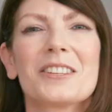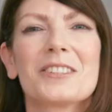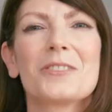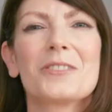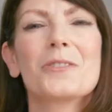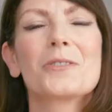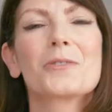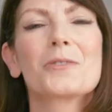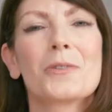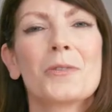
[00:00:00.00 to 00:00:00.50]
So
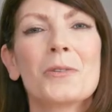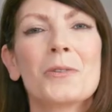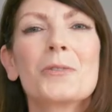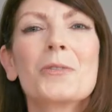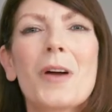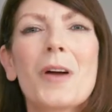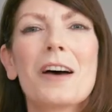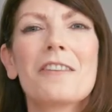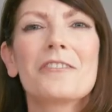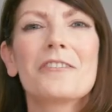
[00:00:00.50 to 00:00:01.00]
the
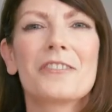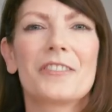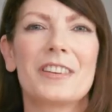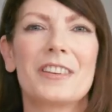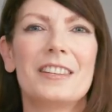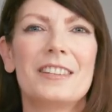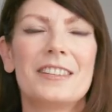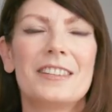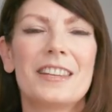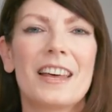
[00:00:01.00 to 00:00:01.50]
chronograph
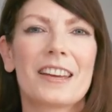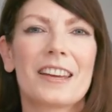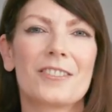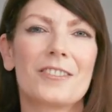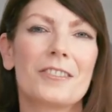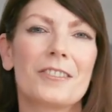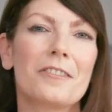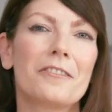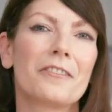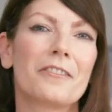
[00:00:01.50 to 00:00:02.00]
is
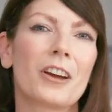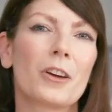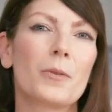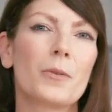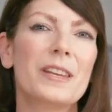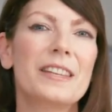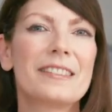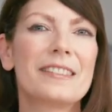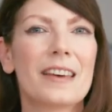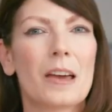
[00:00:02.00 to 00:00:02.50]
actually a
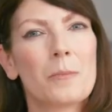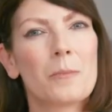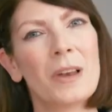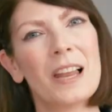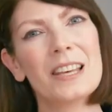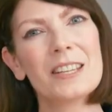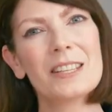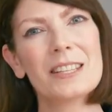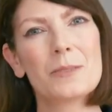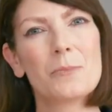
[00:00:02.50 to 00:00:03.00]
very
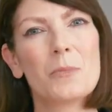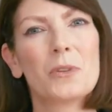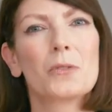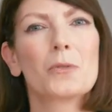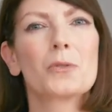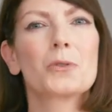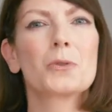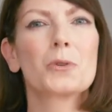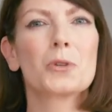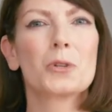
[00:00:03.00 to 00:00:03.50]
timeless
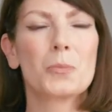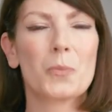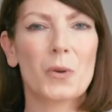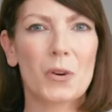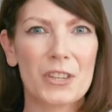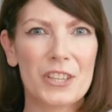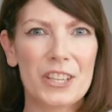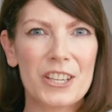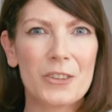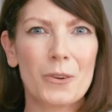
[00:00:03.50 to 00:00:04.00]
but also
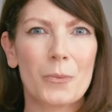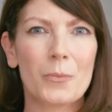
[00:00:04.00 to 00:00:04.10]
sporty